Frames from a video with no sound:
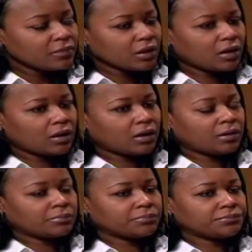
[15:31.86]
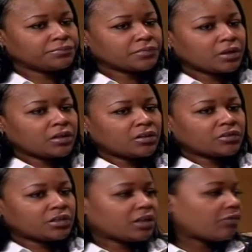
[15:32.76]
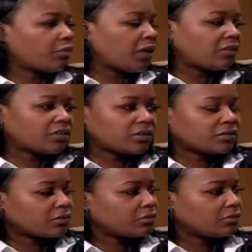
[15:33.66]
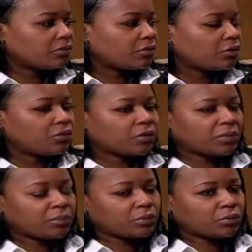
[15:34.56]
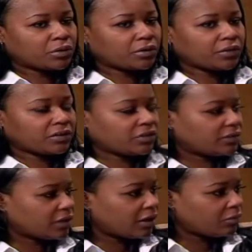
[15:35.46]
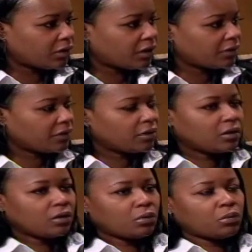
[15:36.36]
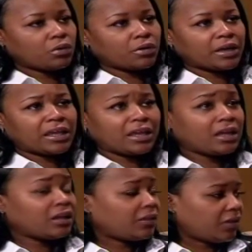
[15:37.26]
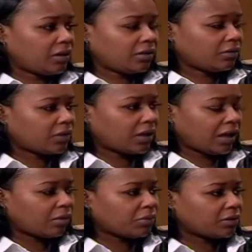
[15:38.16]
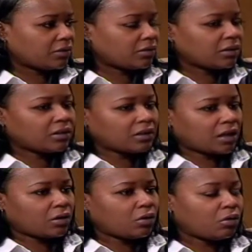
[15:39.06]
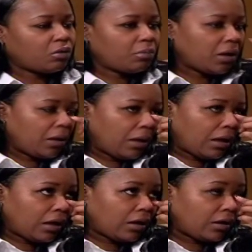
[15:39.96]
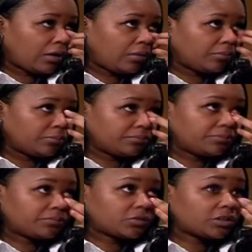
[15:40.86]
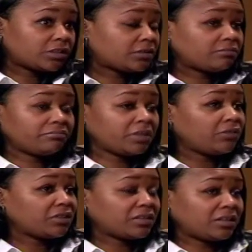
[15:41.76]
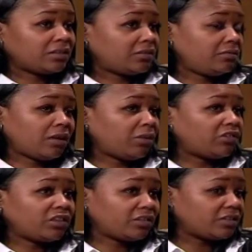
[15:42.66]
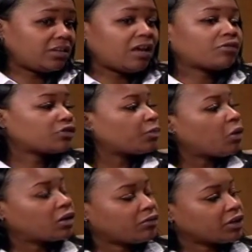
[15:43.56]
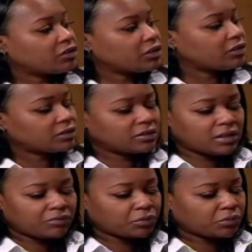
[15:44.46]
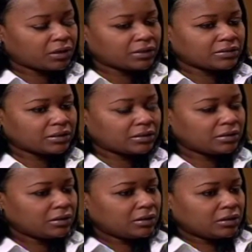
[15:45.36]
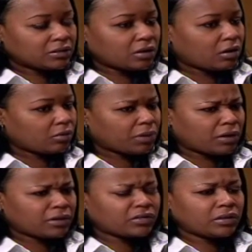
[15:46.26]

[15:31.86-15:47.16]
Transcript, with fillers: Um, she never mentioned who the people were that she stayed with or anything that happened in that home. Um, she just, even to the, I mean, she just never spoke of it. She just never wanted to talk about it.